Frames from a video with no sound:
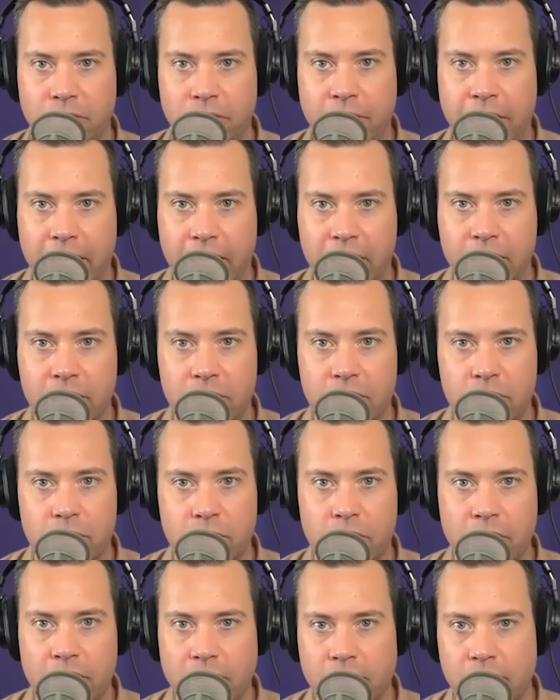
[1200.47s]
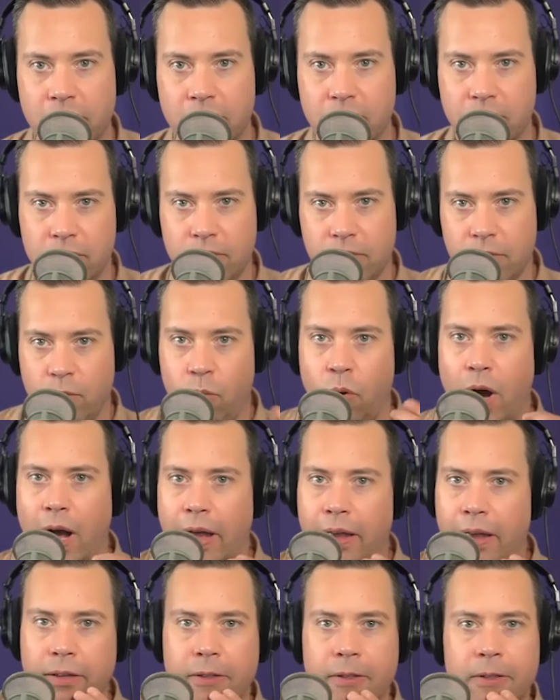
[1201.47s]
that could do this.
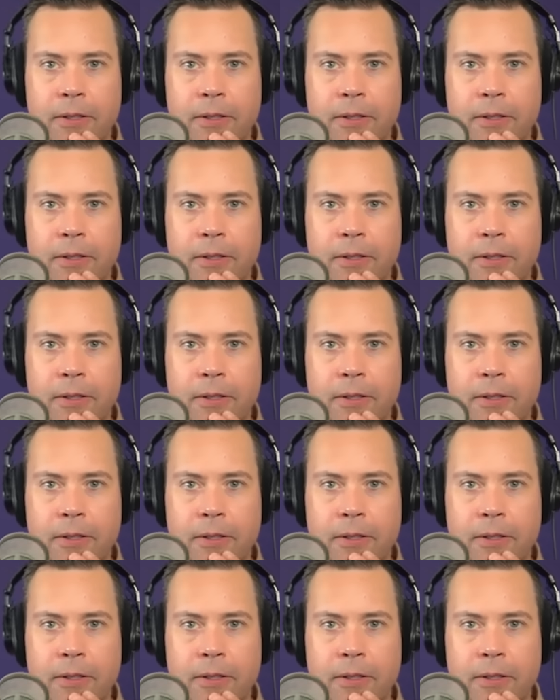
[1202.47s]
Why?